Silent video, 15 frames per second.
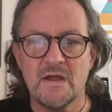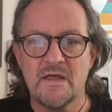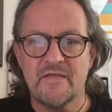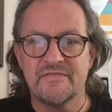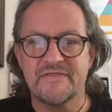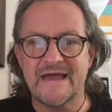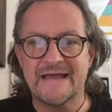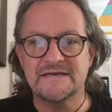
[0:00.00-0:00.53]

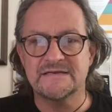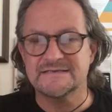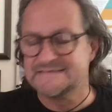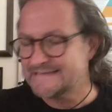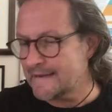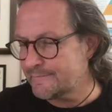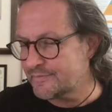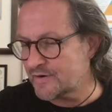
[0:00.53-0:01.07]
Then
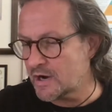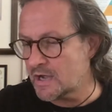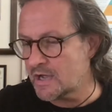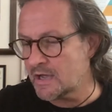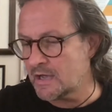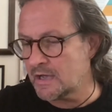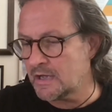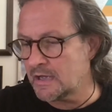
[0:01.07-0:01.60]

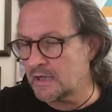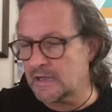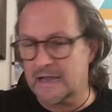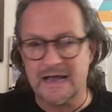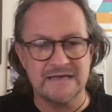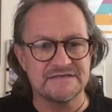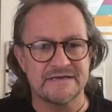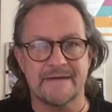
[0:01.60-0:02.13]
Deborah,
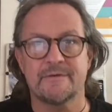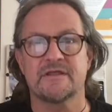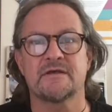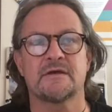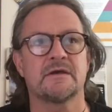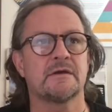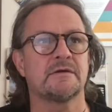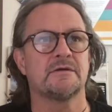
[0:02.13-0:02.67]
hi Deb, I
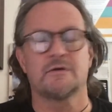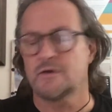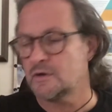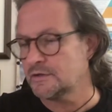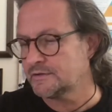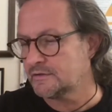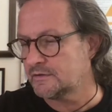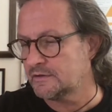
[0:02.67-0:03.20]
think you're
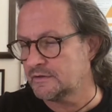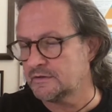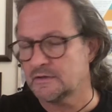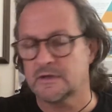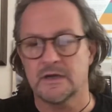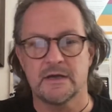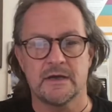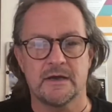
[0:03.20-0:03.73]
on, or
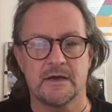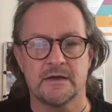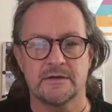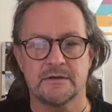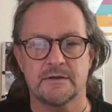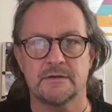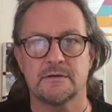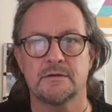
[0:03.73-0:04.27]

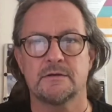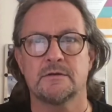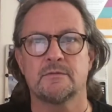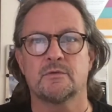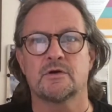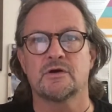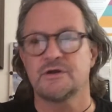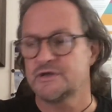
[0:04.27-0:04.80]

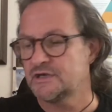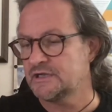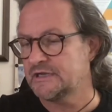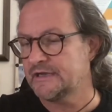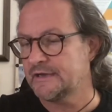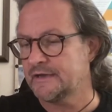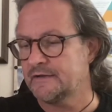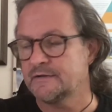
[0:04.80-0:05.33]
we're on
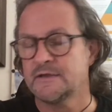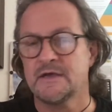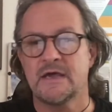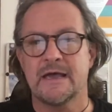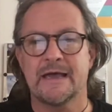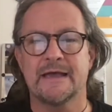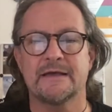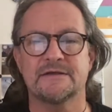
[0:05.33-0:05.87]
earlier.
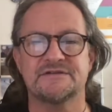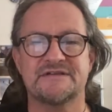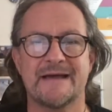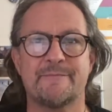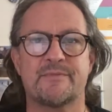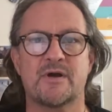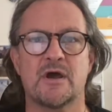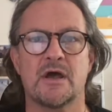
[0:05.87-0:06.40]

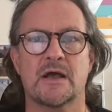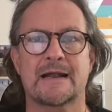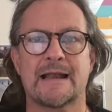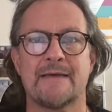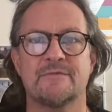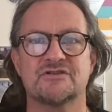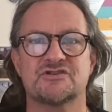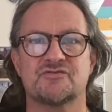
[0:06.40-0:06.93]
Deborah
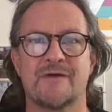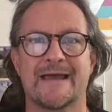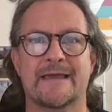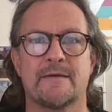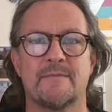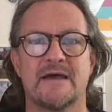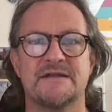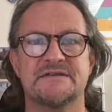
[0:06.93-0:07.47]
Clements
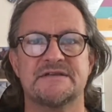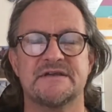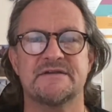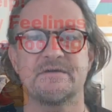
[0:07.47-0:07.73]
recommended